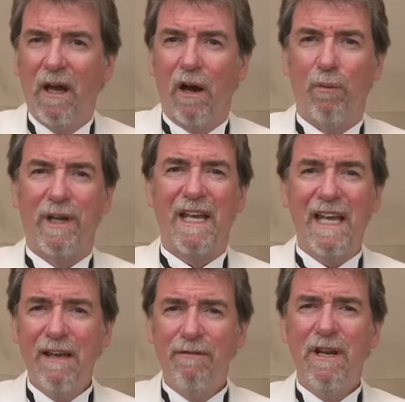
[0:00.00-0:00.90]
And we
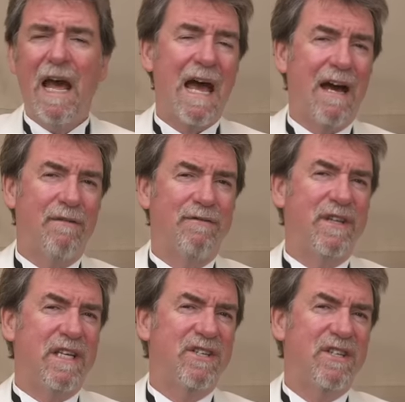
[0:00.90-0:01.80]
even have
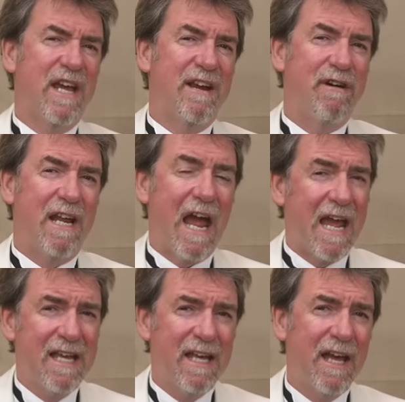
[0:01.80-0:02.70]
the scary
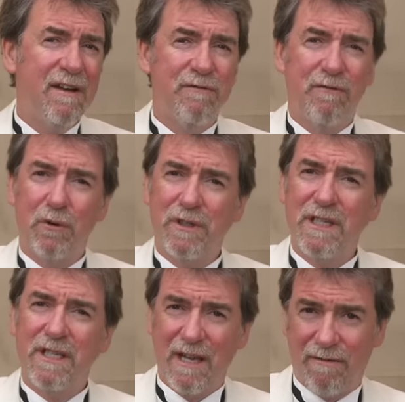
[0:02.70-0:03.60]

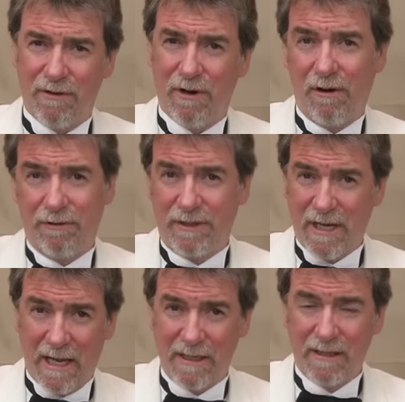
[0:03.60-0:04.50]
AK-47 on
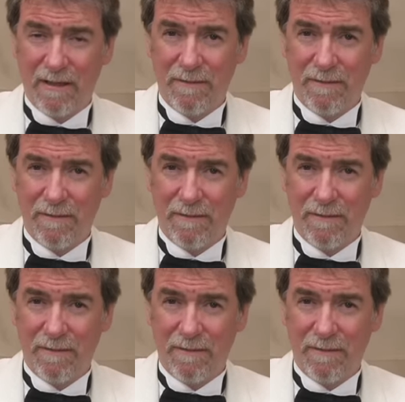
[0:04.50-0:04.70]
test.